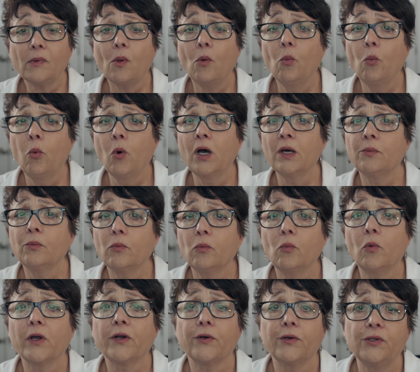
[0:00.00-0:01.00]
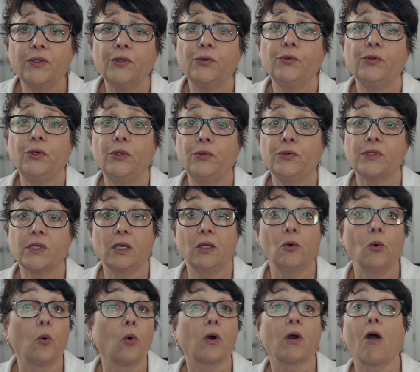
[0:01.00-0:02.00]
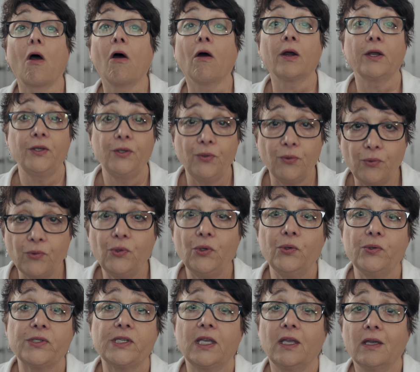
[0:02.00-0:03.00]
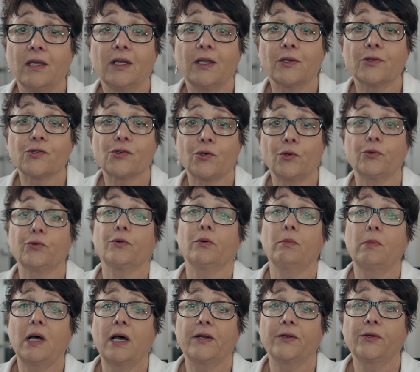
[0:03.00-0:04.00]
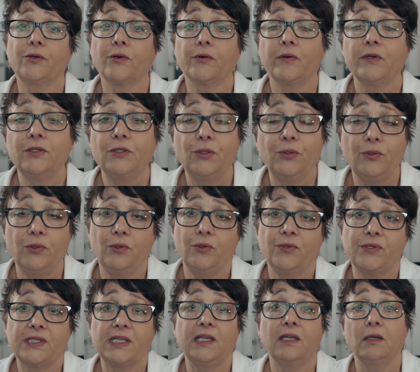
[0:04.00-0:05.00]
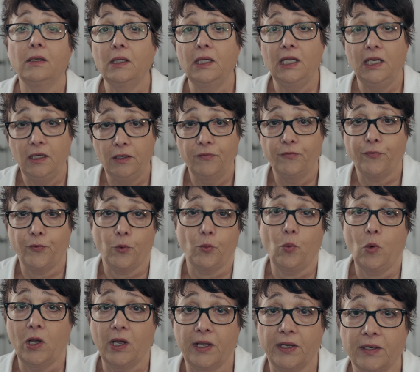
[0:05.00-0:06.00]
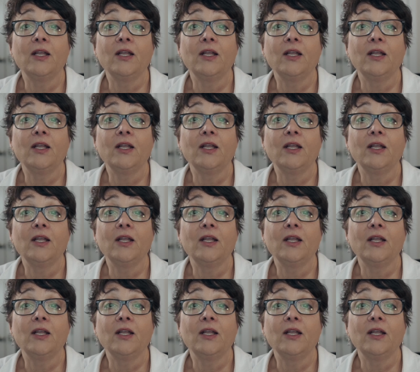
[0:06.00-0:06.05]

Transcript: what are you using, or are you using an external monitor, and do you see a need for one?